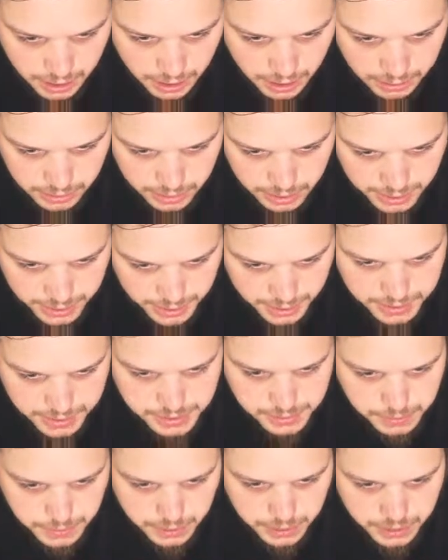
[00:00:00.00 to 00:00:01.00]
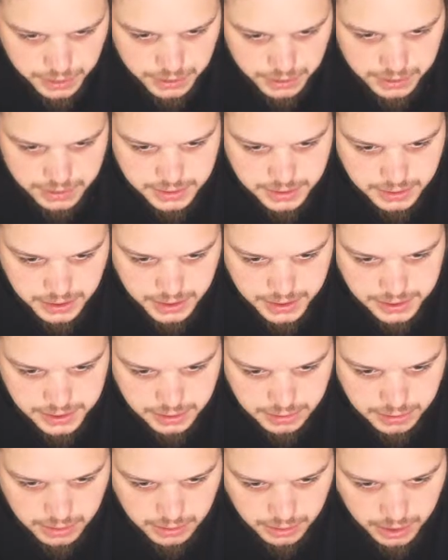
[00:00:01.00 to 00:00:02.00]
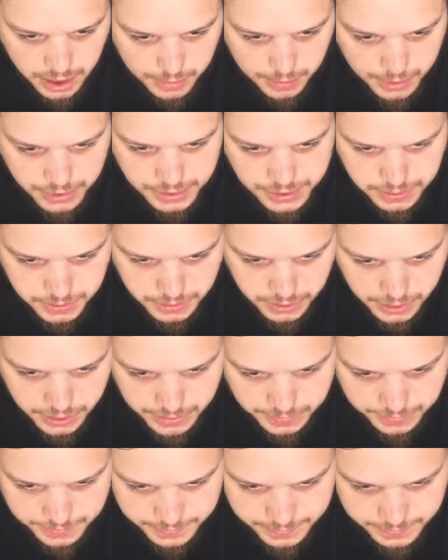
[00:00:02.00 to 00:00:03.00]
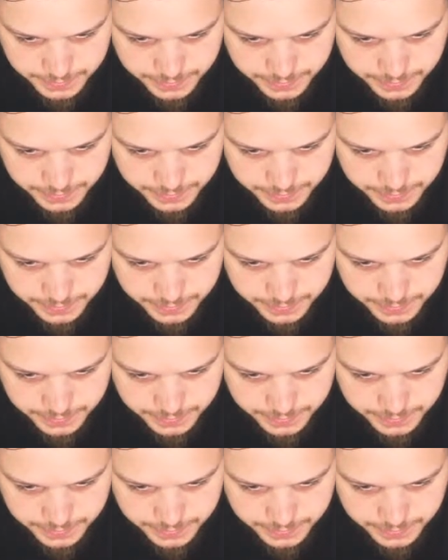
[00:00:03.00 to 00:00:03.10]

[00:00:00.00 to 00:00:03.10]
Oh look, there's one. It's a nice little glamorous one.